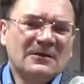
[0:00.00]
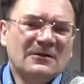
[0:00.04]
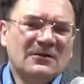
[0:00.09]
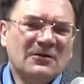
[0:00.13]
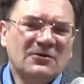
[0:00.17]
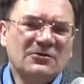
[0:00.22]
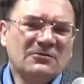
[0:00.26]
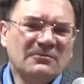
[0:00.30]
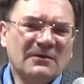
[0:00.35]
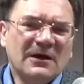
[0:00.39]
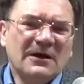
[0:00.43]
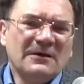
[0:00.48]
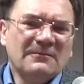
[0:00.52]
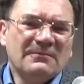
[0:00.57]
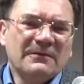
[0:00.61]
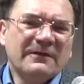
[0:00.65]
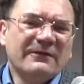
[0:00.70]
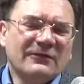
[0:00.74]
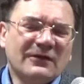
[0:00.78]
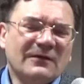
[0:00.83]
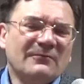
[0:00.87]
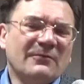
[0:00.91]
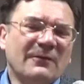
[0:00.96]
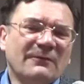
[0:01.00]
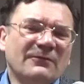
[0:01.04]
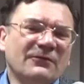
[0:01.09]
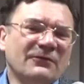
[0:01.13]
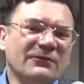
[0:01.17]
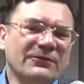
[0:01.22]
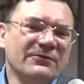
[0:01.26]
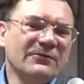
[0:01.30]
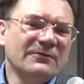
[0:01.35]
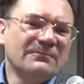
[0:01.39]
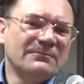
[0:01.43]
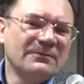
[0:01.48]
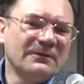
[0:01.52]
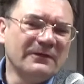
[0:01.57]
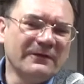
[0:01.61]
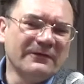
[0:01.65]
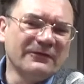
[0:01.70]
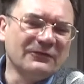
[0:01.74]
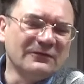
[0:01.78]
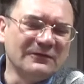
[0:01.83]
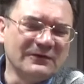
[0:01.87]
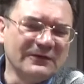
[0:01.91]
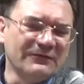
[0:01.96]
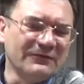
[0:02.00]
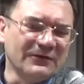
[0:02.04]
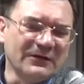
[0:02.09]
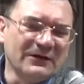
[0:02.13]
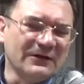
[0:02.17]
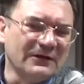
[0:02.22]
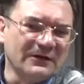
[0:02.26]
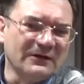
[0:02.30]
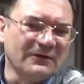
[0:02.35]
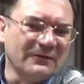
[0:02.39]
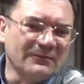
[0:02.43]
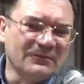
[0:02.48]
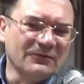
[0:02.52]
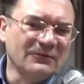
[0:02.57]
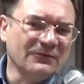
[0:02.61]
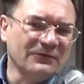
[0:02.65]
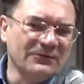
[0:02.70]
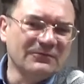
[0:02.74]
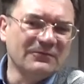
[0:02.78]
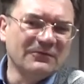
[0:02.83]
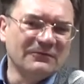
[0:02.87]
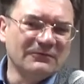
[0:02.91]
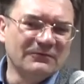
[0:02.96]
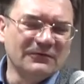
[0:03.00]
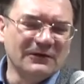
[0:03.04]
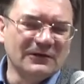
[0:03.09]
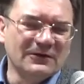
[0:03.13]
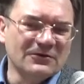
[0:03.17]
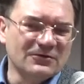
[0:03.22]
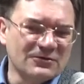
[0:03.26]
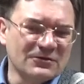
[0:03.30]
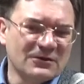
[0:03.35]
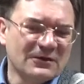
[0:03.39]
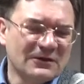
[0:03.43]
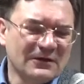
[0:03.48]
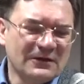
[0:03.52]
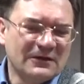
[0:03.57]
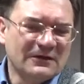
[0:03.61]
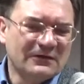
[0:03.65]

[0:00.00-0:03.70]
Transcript: You may be some obscure person living in an obscure village